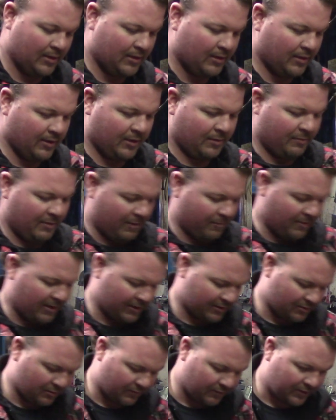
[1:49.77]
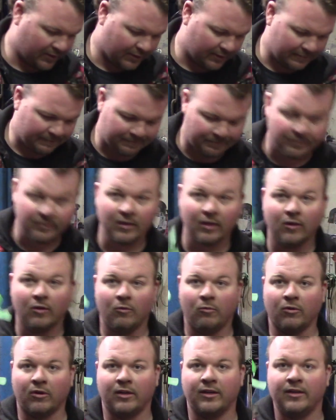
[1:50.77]
look at my mess over here,
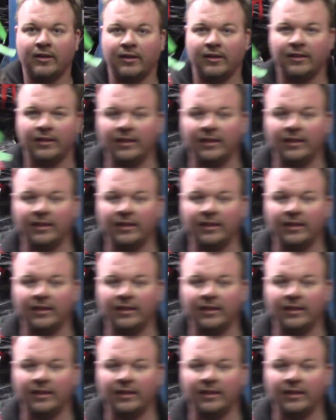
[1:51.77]
working on